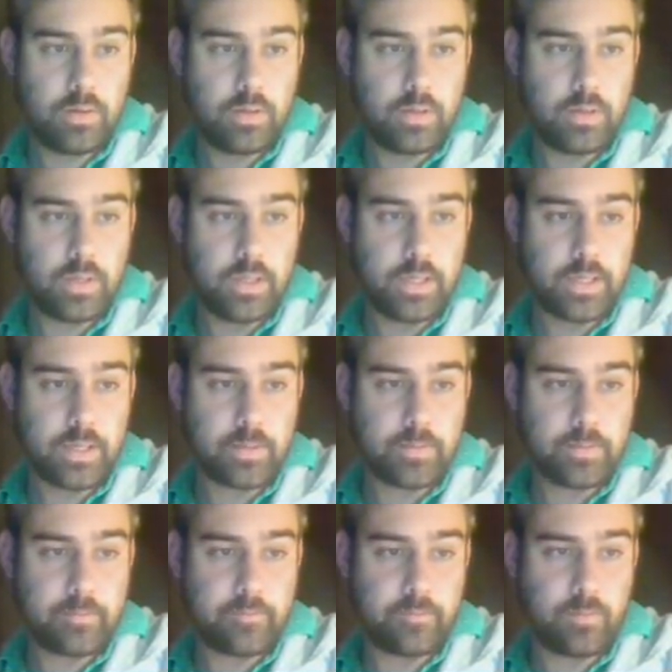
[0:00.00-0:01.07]
Yeah, at
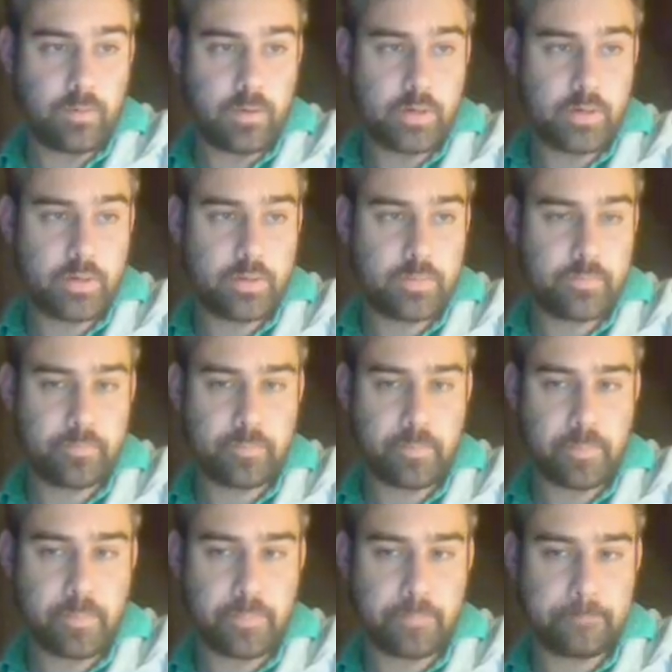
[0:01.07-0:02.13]
4.
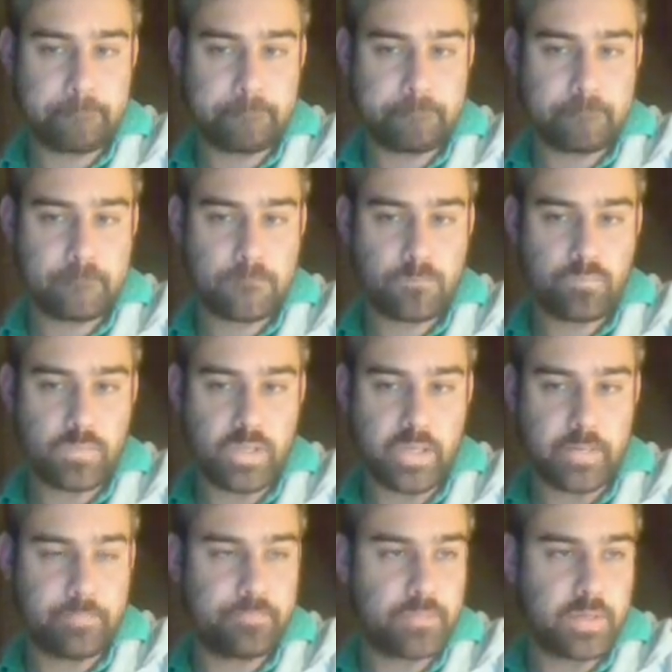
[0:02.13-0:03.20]
Yeah,
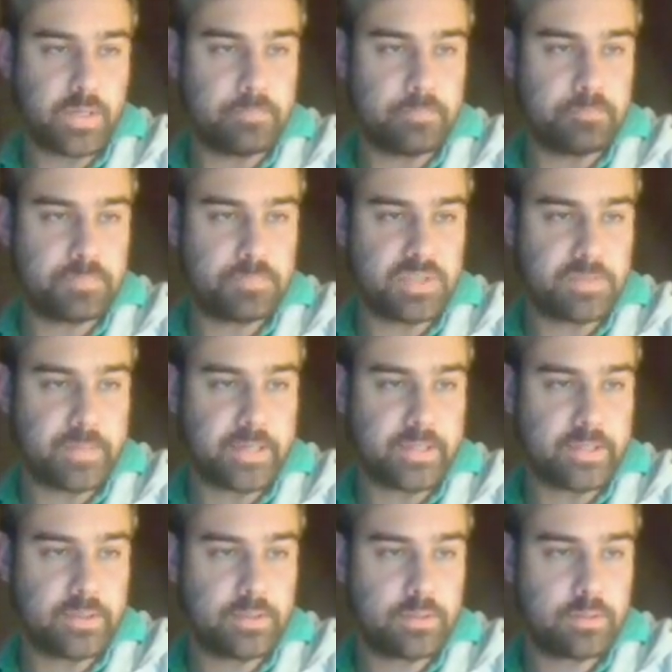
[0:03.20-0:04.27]
I'm
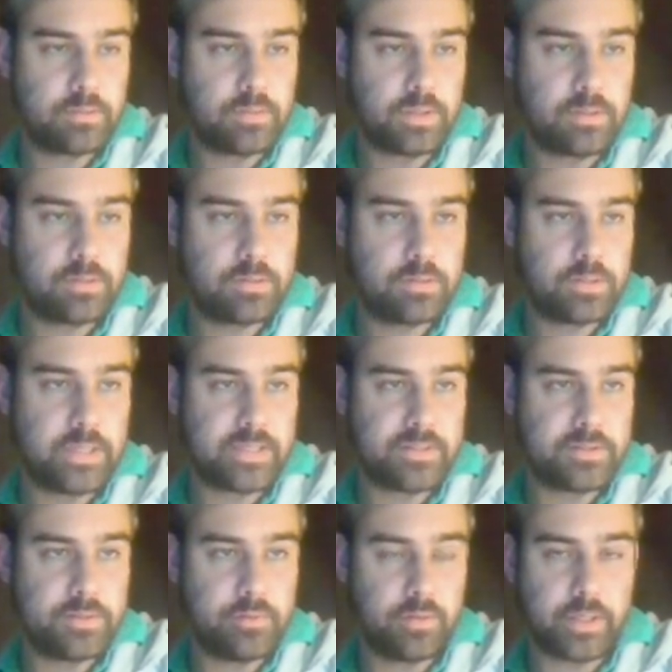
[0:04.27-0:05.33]
suspecting. Well, that's
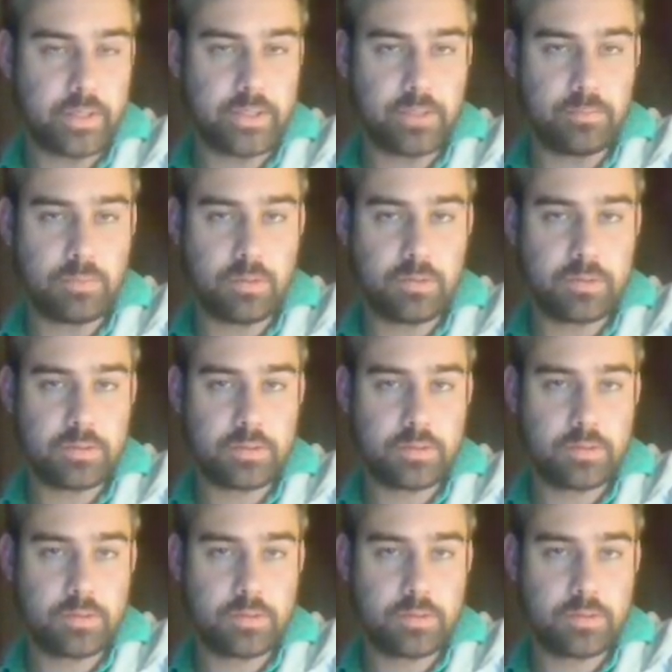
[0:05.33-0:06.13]
2 lightning bolts.